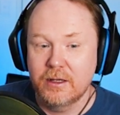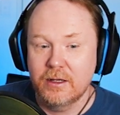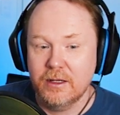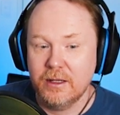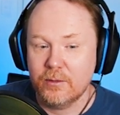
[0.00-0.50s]

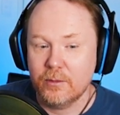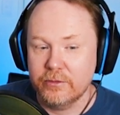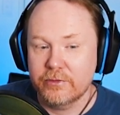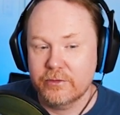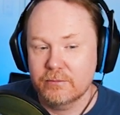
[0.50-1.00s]

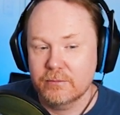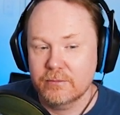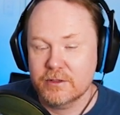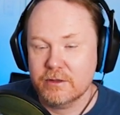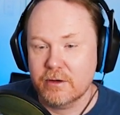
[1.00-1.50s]
equals
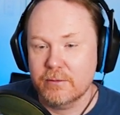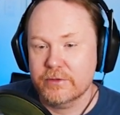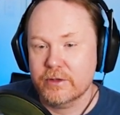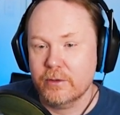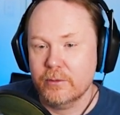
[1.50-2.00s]
0.
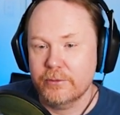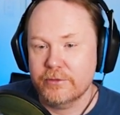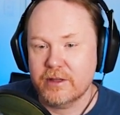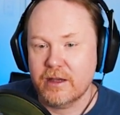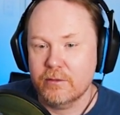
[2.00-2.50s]
So it will
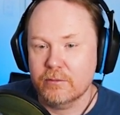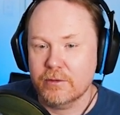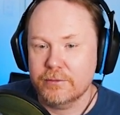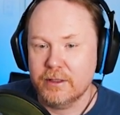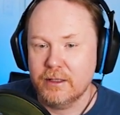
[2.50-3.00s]
stay
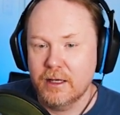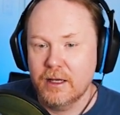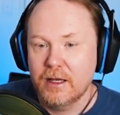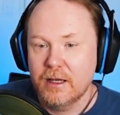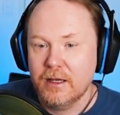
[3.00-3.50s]
roughly
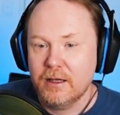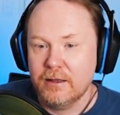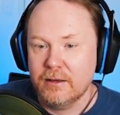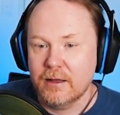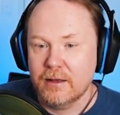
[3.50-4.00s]

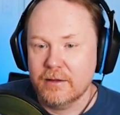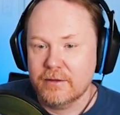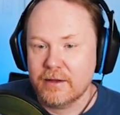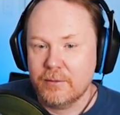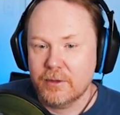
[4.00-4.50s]
in the
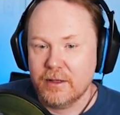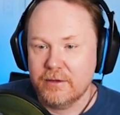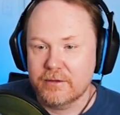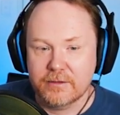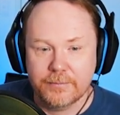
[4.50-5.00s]
same
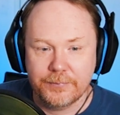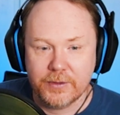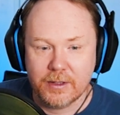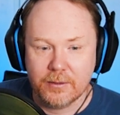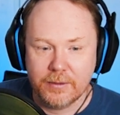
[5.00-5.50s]
place
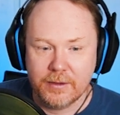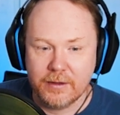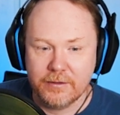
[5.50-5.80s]
there.